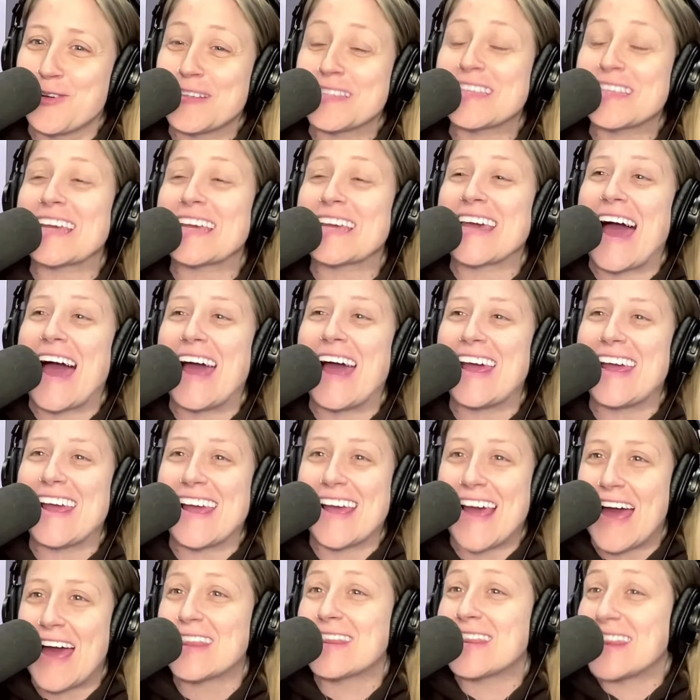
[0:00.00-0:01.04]
Like,
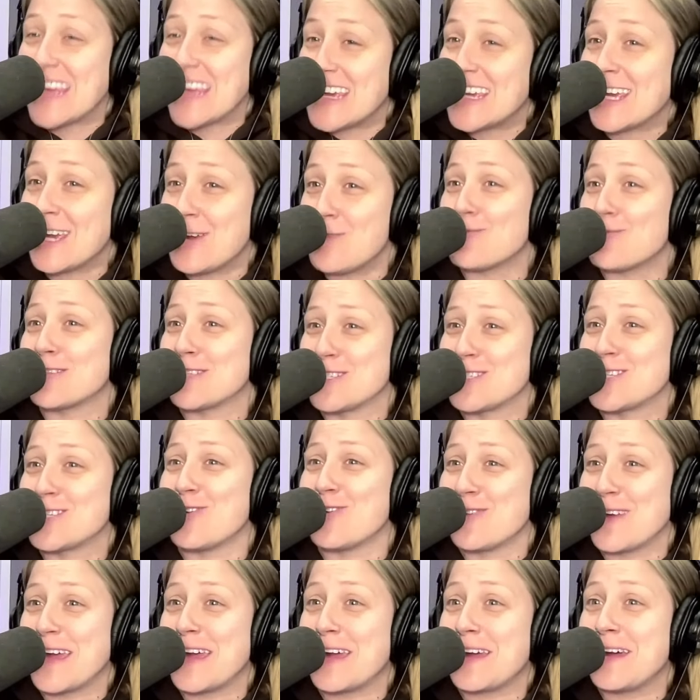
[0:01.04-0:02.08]
I think he was
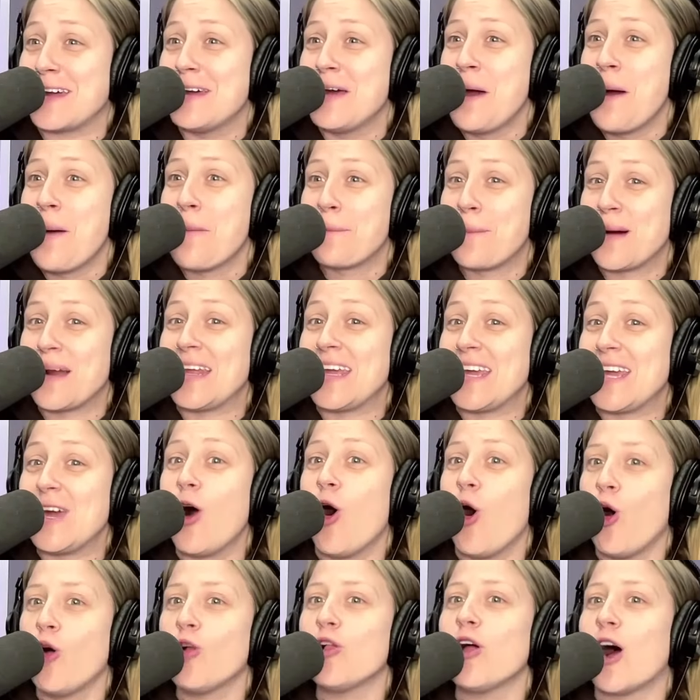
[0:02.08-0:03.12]
joking, but he
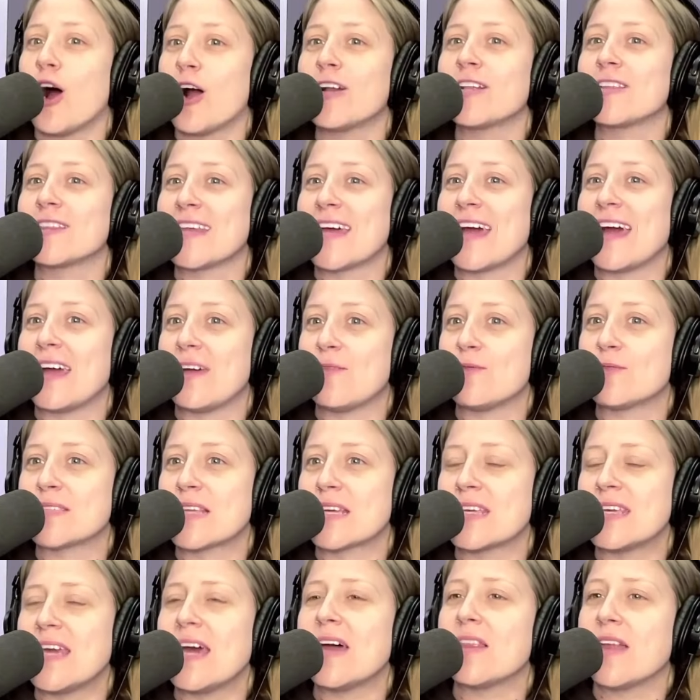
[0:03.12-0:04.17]
wholeheartedly, he was like,
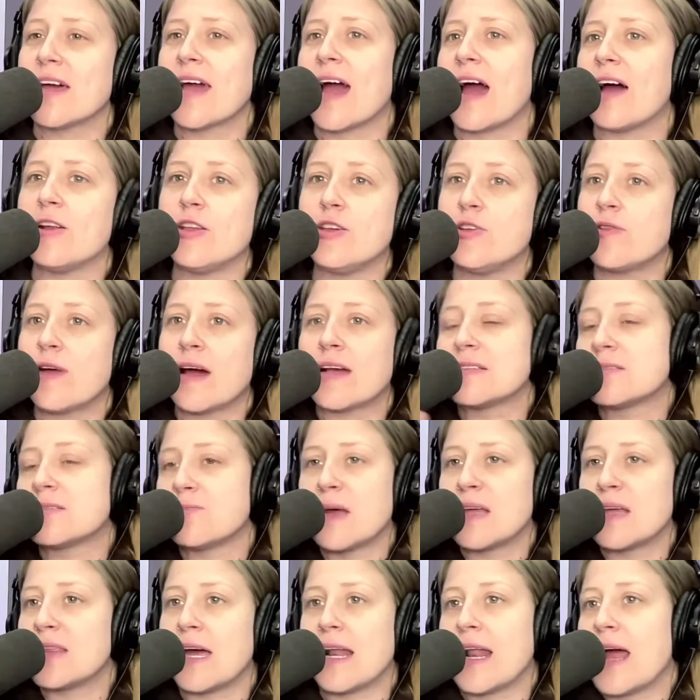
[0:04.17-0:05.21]
yeah, like, how do you guys make
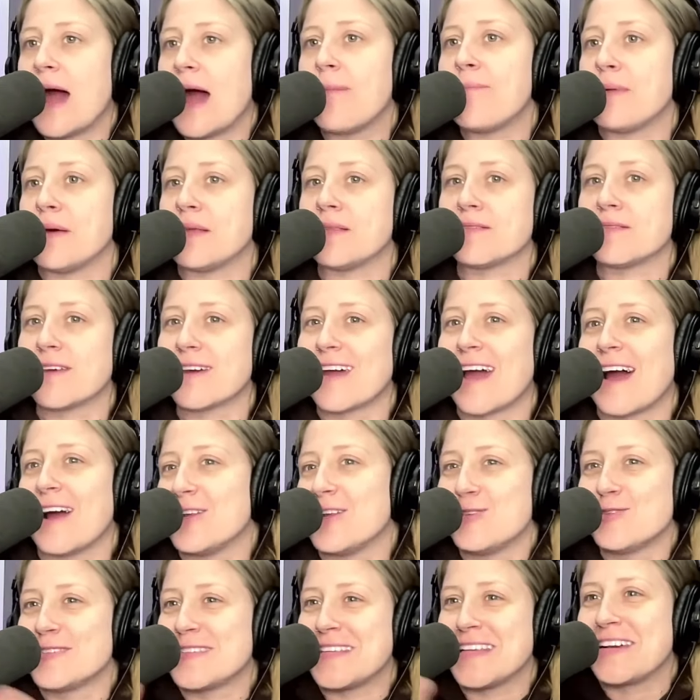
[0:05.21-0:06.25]
that happen? Like, how do you
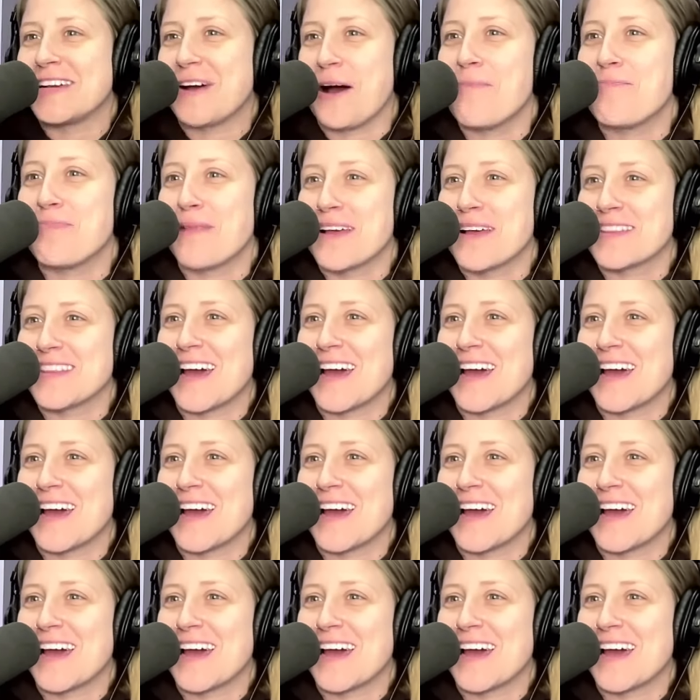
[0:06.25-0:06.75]
sync up like that?